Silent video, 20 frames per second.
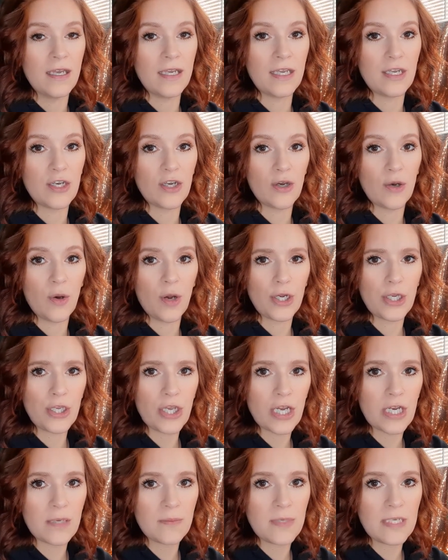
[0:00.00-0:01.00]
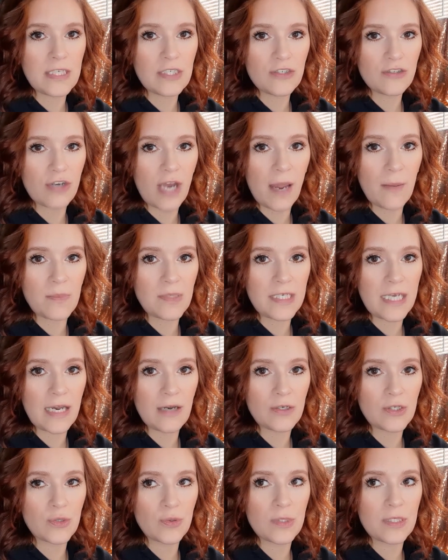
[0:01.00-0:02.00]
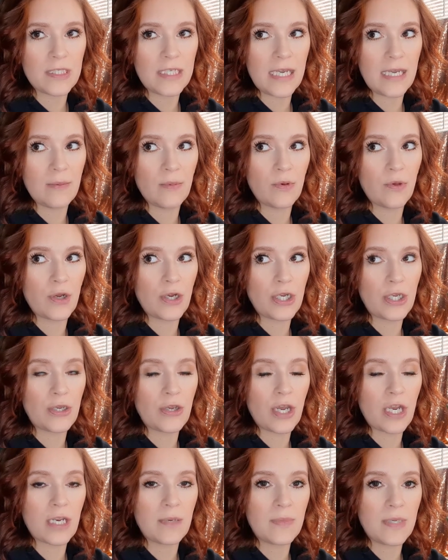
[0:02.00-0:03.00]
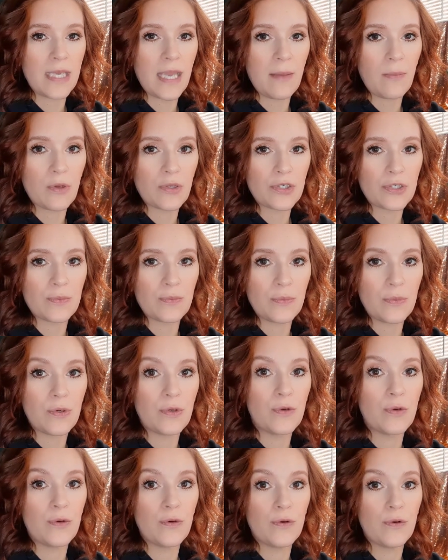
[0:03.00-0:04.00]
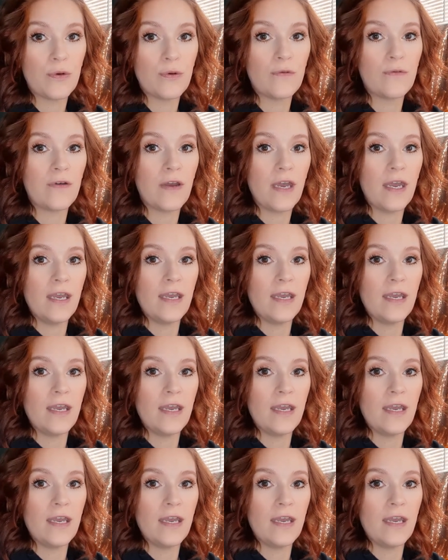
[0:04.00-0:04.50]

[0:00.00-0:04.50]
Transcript: Are you going to be strapped down to a table? Are you going to be able to move?